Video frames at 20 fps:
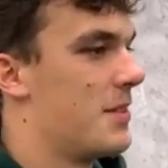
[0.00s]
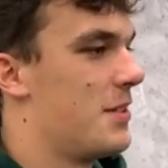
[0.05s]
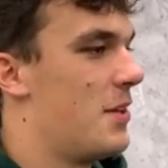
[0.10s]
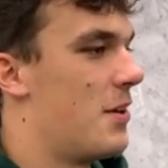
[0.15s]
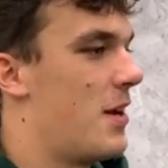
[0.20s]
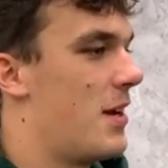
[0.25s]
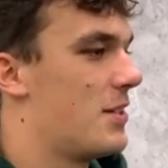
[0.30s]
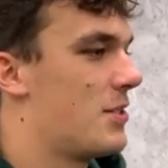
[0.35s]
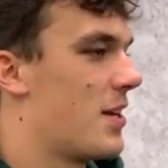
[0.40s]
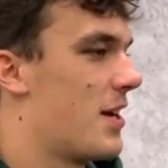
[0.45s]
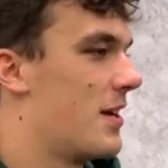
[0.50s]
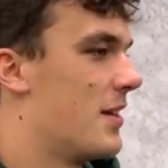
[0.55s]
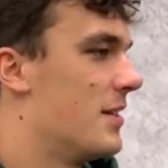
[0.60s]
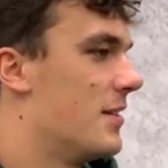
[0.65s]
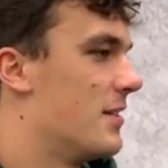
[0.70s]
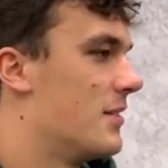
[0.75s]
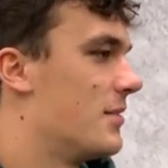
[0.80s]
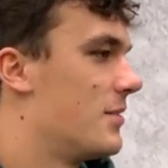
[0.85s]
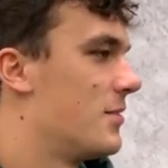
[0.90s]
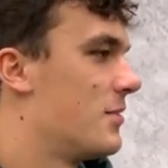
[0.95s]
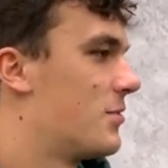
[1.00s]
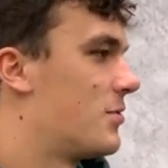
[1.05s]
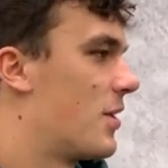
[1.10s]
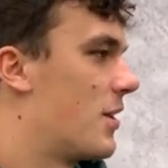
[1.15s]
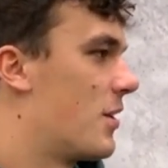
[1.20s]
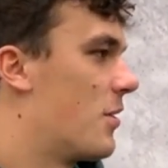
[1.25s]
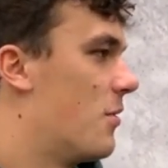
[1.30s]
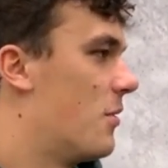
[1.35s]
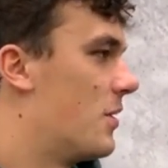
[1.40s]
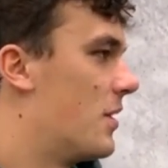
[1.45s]
You know, I just kind of
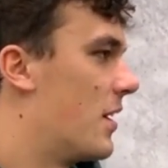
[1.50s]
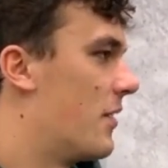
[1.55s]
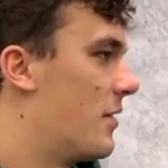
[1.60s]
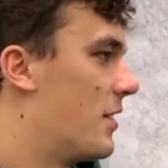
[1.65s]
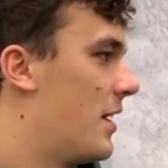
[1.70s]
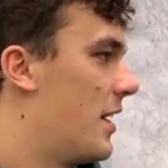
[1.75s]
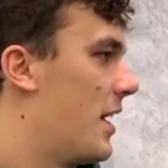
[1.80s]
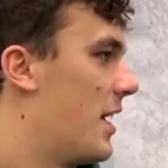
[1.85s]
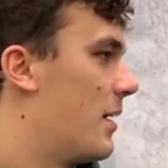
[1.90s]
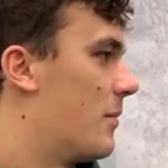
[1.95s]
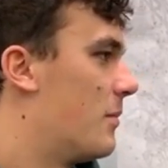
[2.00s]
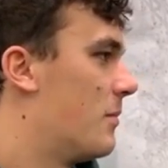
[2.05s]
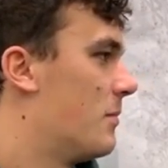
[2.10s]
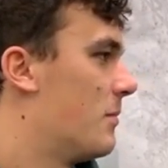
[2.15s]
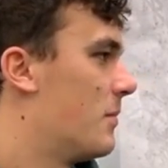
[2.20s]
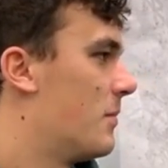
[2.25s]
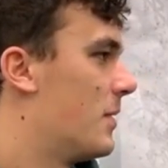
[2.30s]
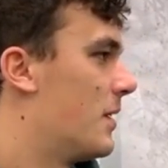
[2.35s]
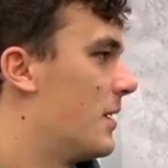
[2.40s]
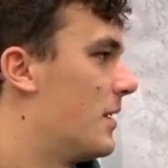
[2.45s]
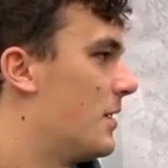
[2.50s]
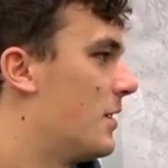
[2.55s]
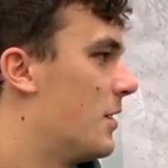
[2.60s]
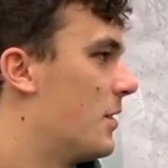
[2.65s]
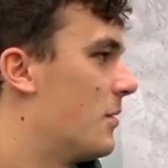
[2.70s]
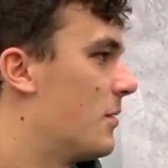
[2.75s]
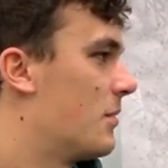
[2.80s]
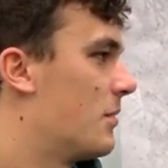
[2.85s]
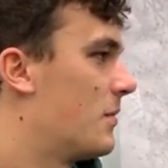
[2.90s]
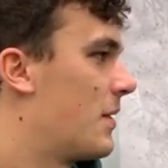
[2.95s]
try to go into every game and, you
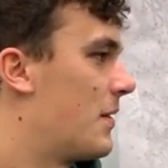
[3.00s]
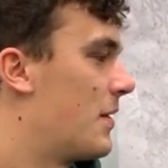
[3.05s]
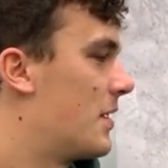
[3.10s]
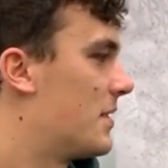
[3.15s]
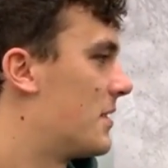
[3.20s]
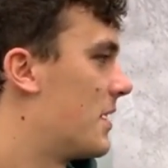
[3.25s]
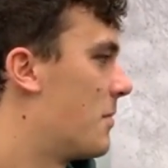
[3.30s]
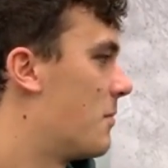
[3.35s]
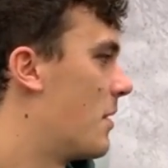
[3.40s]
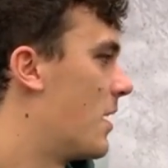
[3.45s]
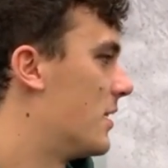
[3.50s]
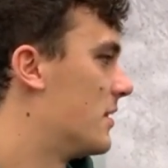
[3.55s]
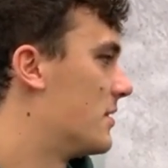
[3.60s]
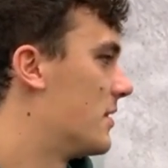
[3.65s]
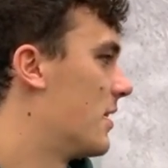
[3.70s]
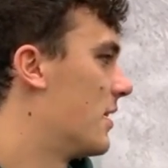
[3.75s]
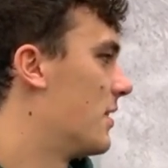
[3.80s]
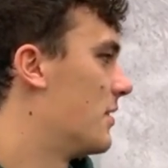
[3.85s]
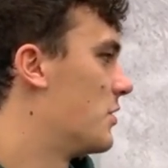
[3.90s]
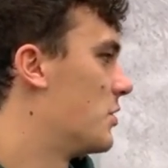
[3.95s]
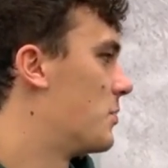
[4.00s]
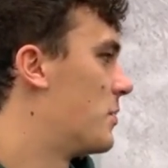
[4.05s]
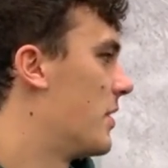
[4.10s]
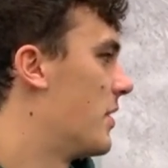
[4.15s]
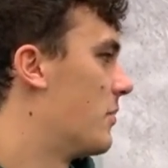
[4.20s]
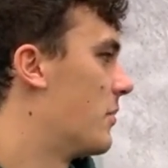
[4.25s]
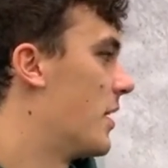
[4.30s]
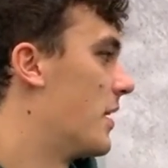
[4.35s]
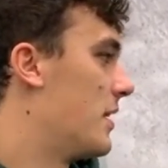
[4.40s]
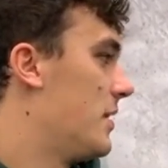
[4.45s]
know, have that same mindset of just
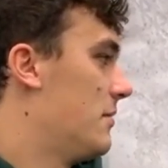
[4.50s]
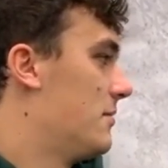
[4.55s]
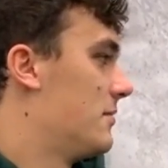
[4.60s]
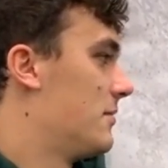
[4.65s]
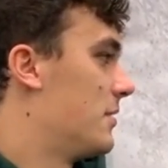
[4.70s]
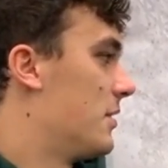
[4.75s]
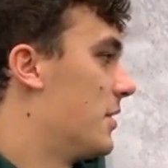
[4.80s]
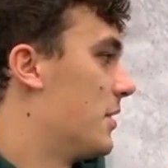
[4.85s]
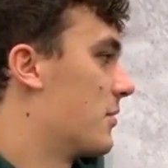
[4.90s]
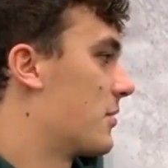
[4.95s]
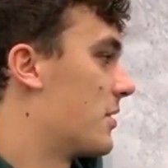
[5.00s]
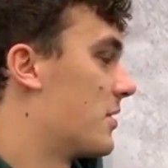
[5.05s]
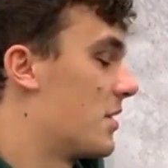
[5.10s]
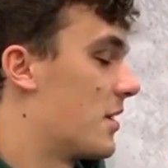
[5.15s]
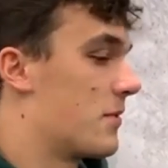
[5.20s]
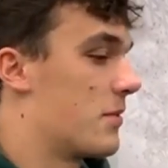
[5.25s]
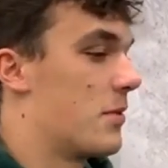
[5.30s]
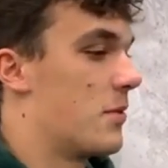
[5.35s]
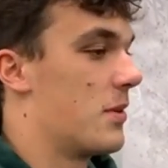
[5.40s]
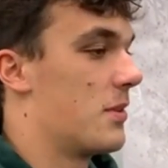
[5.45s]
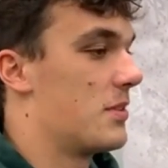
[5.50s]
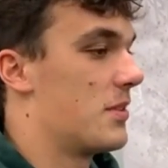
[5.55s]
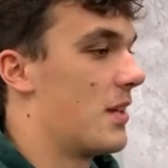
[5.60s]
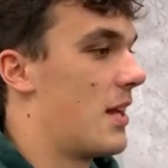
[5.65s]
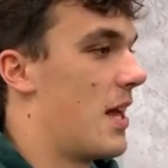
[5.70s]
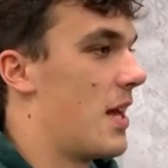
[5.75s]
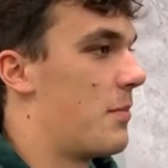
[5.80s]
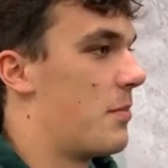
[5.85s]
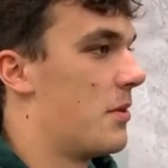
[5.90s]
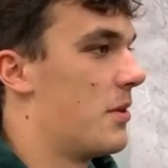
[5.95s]
being ready, you know, because you never know what's
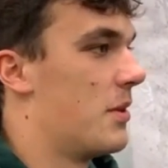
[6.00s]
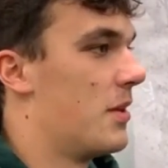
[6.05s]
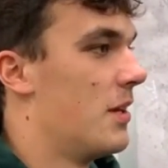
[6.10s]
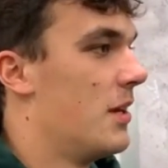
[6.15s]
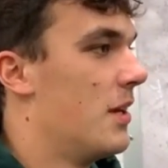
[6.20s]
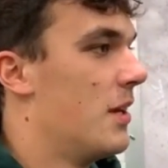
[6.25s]
going to happen.